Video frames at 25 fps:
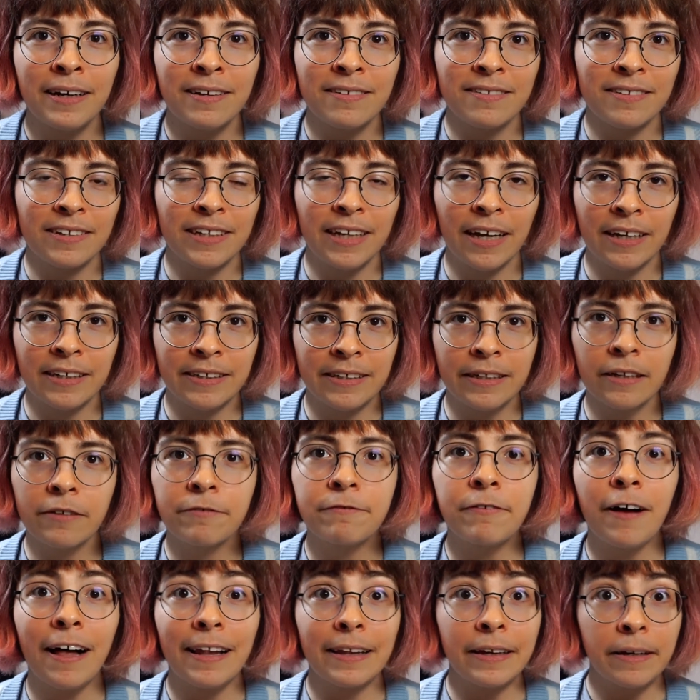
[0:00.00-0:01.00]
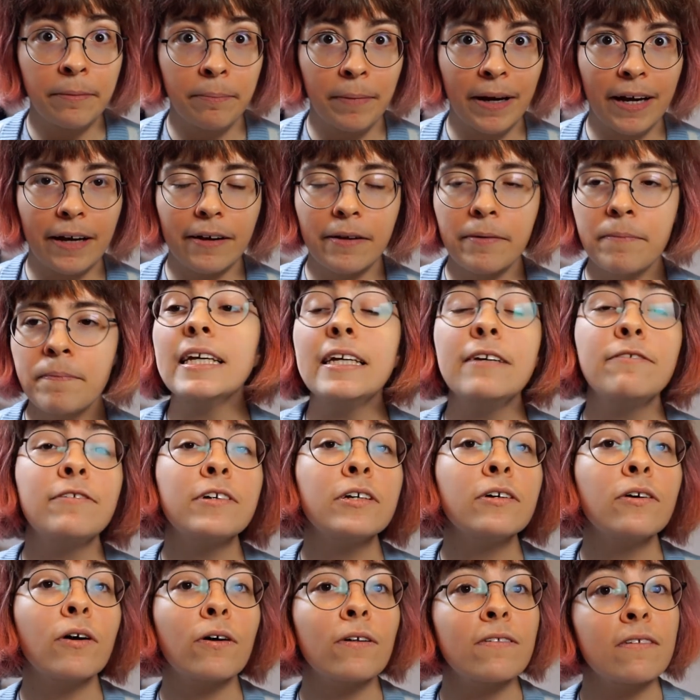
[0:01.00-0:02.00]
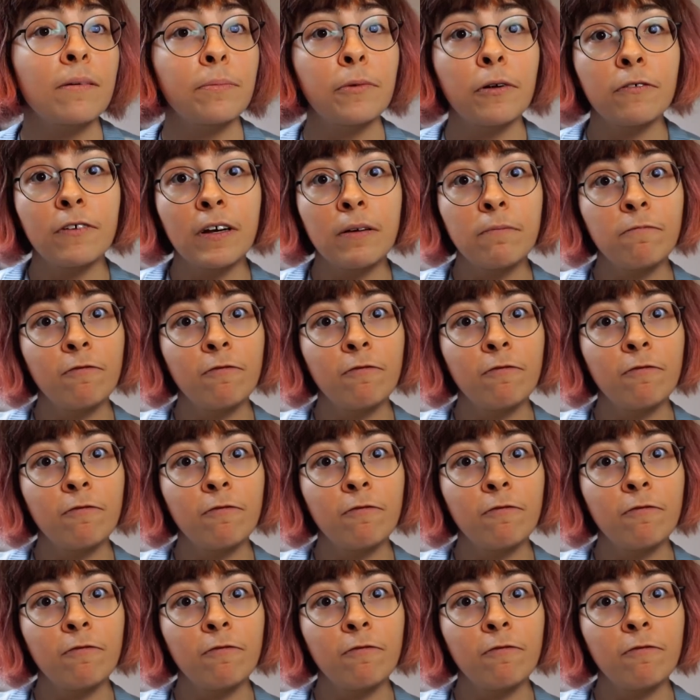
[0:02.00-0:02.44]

is the ideal phallic male. Even the concept of him